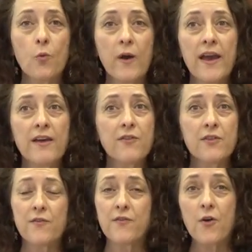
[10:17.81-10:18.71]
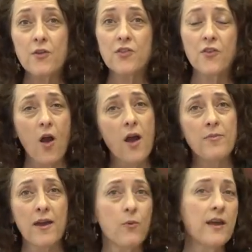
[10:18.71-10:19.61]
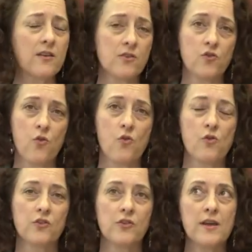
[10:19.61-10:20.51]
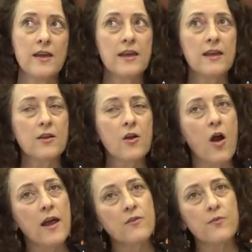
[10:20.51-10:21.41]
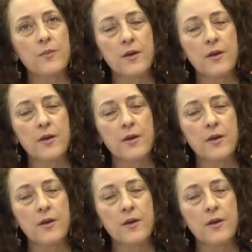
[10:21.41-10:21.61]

where for the first time they went and talked in a kind of